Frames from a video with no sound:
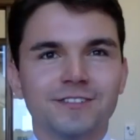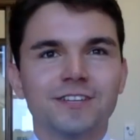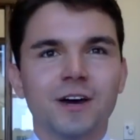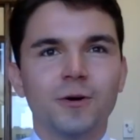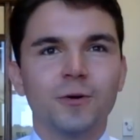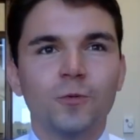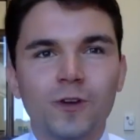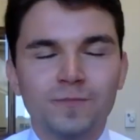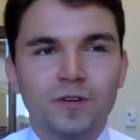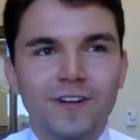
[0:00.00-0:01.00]
So
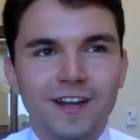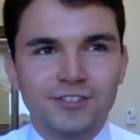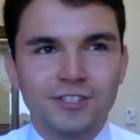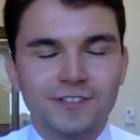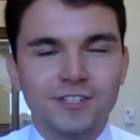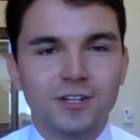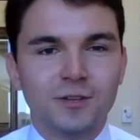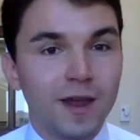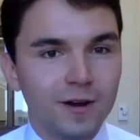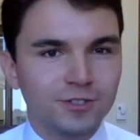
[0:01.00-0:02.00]
we provide a service
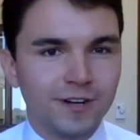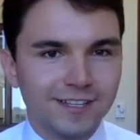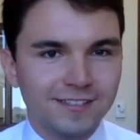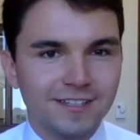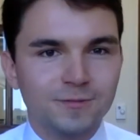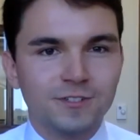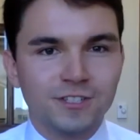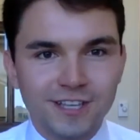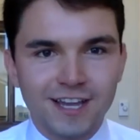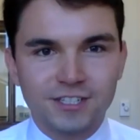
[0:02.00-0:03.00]
called paratransit, which
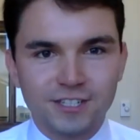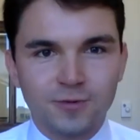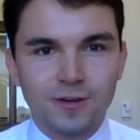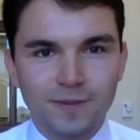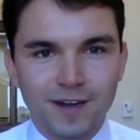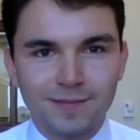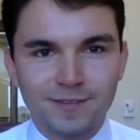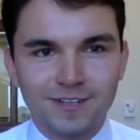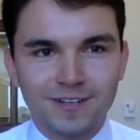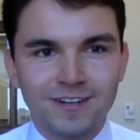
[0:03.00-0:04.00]
is actually quite
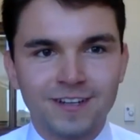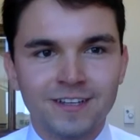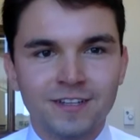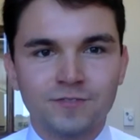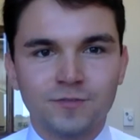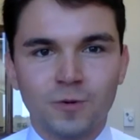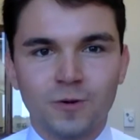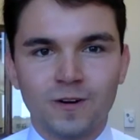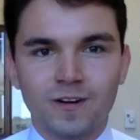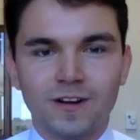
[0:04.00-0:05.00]
popular
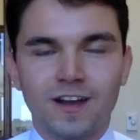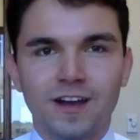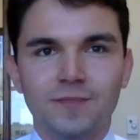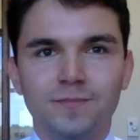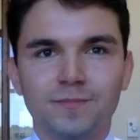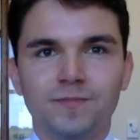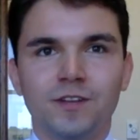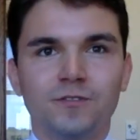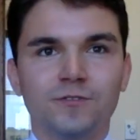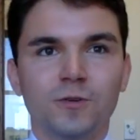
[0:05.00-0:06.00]
for
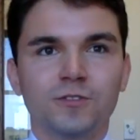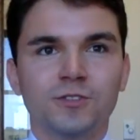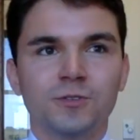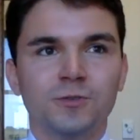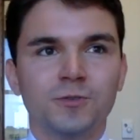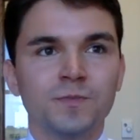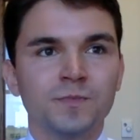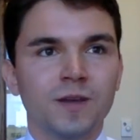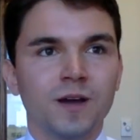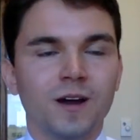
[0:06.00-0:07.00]
folks who
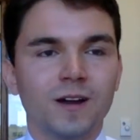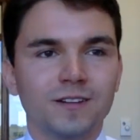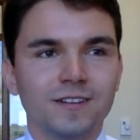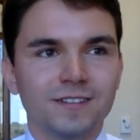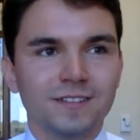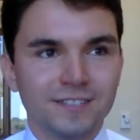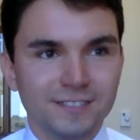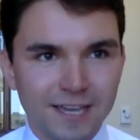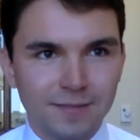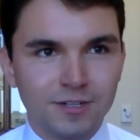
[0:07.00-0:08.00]
are
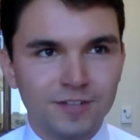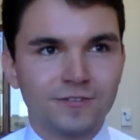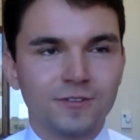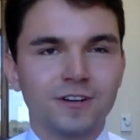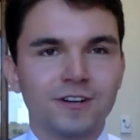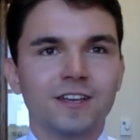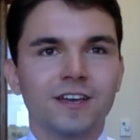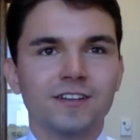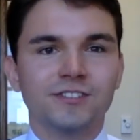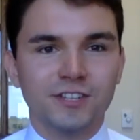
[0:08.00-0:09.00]
disabled, for
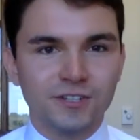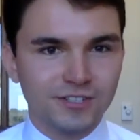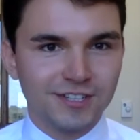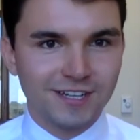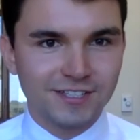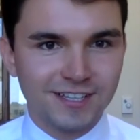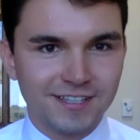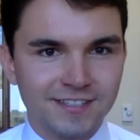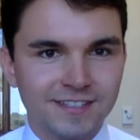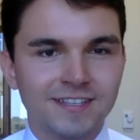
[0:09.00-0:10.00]
senior
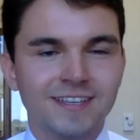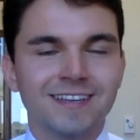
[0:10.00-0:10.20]
citizens,